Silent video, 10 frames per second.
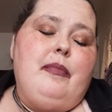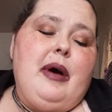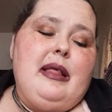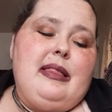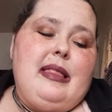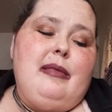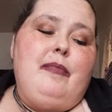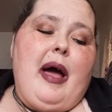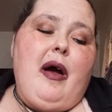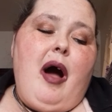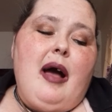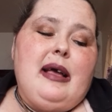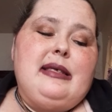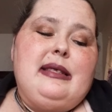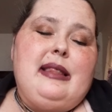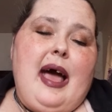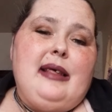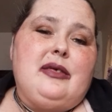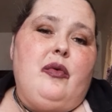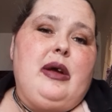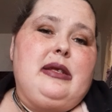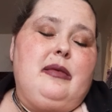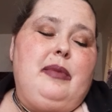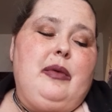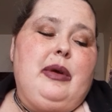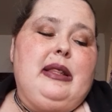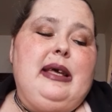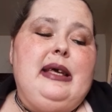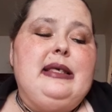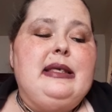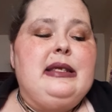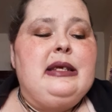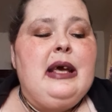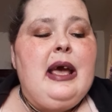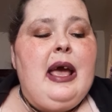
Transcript: But by August, that is going to be released.